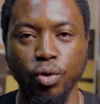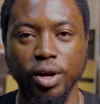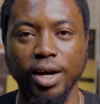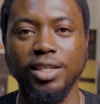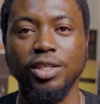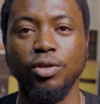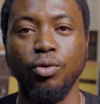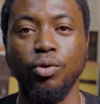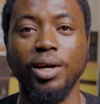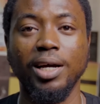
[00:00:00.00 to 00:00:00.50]

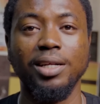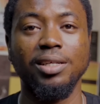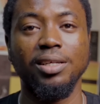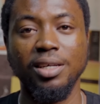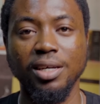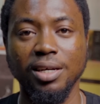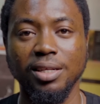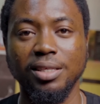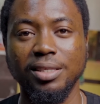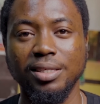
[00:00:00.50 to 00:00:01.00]
older, the older
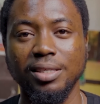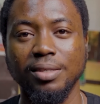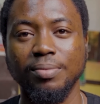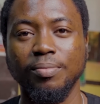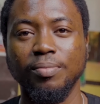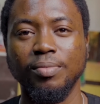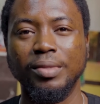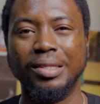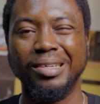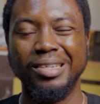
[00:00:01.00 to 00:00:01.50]
they get,
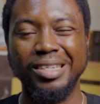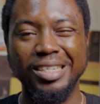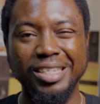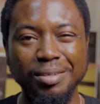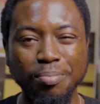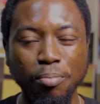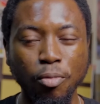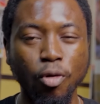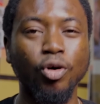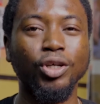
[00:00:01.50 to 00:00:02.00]

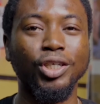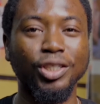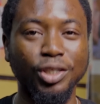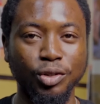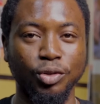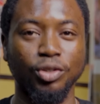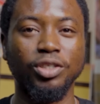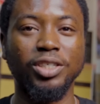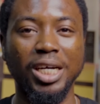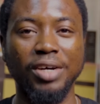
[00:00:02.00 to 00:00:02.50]
the more you
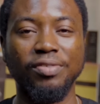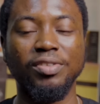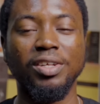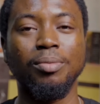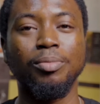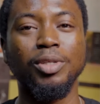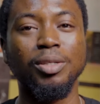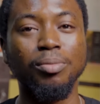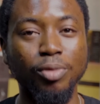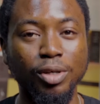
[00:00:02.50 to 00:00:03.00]
need to drive
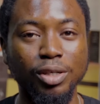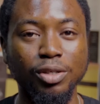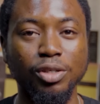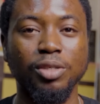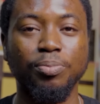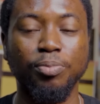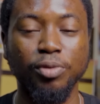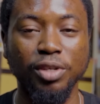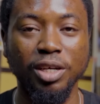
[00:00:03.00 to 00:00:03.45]
them, the more you need